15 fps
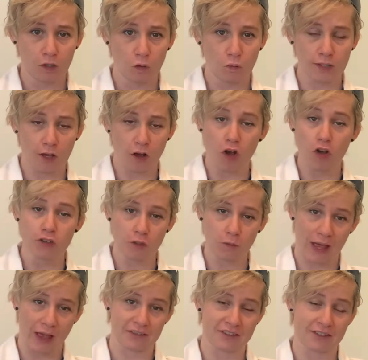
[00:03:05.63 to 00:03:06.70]
We also
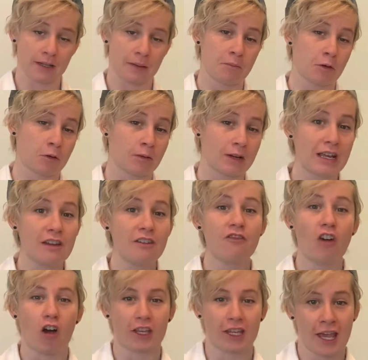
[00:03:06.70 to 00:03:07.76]
have submarine
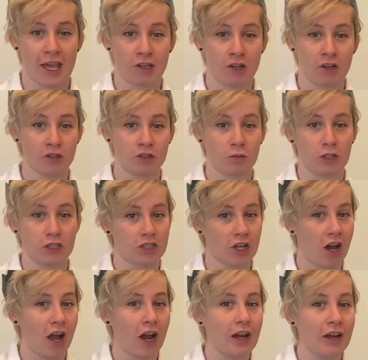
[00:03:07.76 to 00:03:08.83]
volcanoes, which
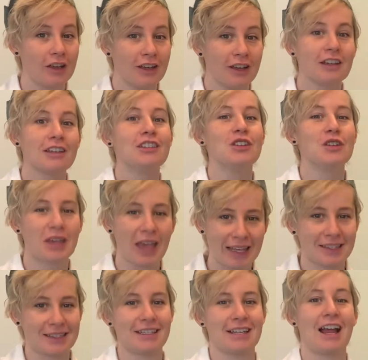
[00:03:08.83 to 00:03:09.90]
are, you
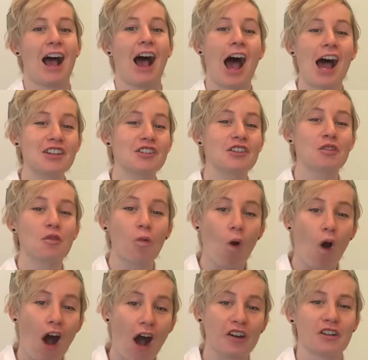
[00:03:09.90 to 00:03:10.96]
guessed it,
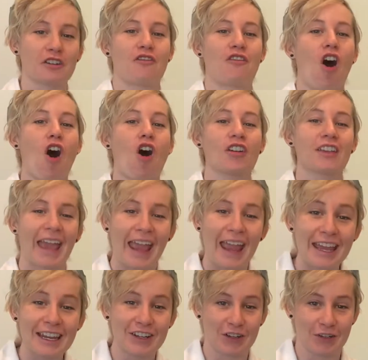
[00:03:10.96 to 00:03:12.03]
underwater
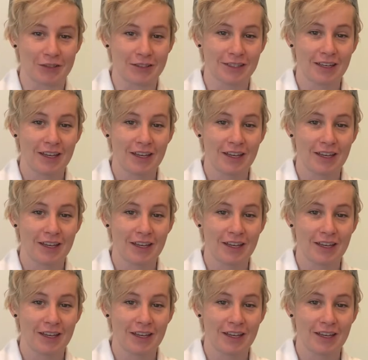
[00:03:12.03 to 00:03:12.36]
volcanoes.